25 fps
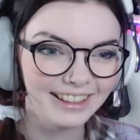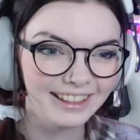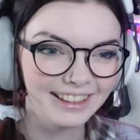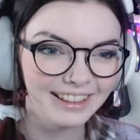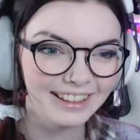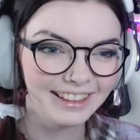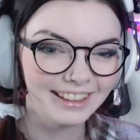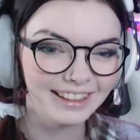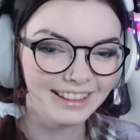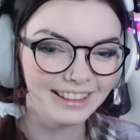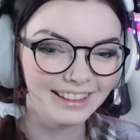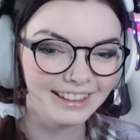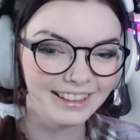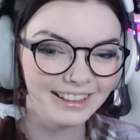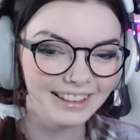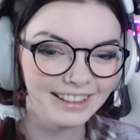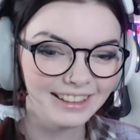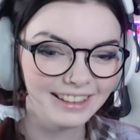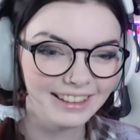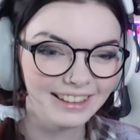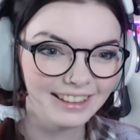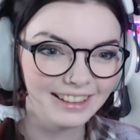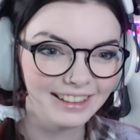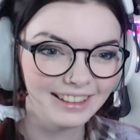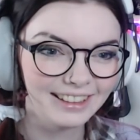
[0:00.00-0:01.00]
Chopper,
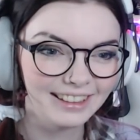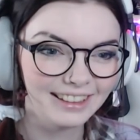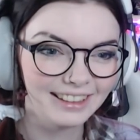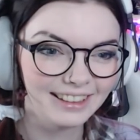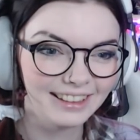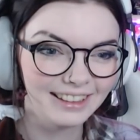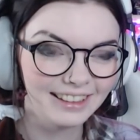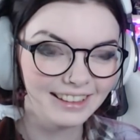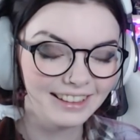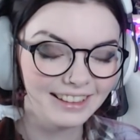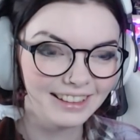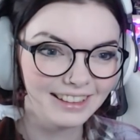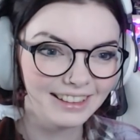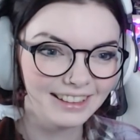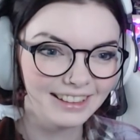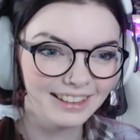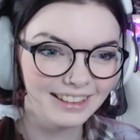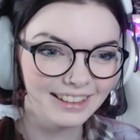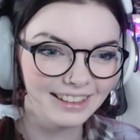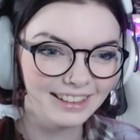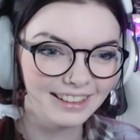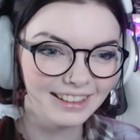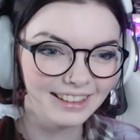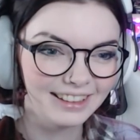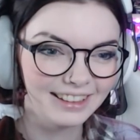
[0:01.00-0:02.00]
Chopper, where are
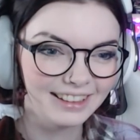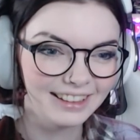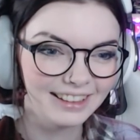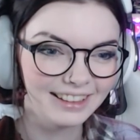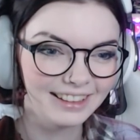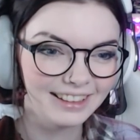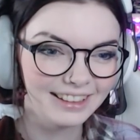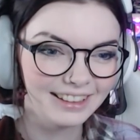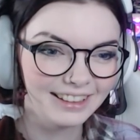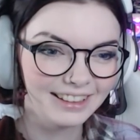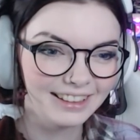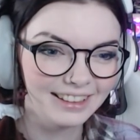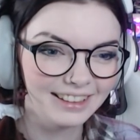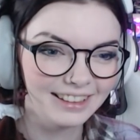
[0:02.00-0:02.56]
you going?